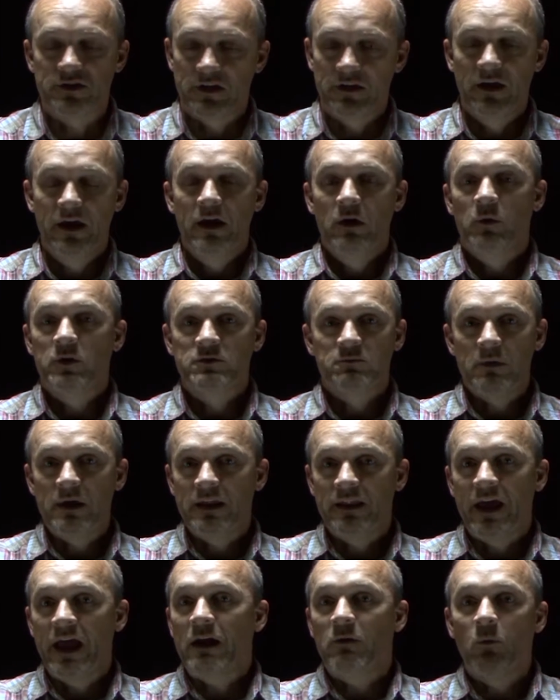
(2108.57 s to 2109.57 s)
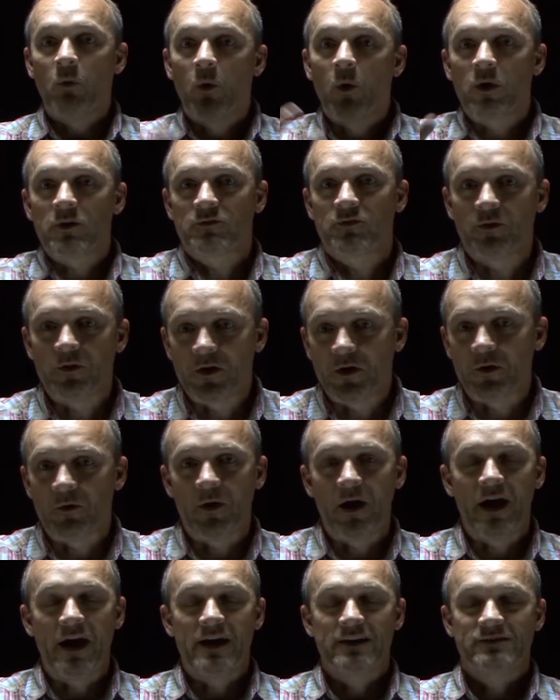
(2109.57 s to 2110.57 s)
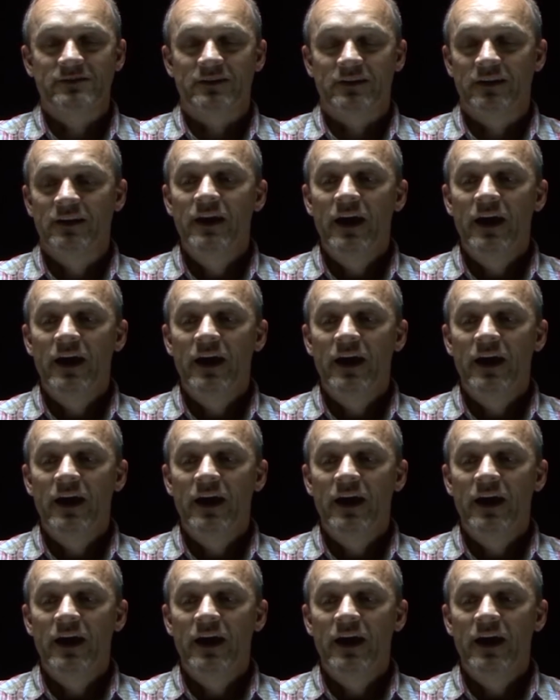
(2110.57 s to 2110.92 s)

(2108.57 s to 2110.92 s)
and which means they had warrants for their arrest,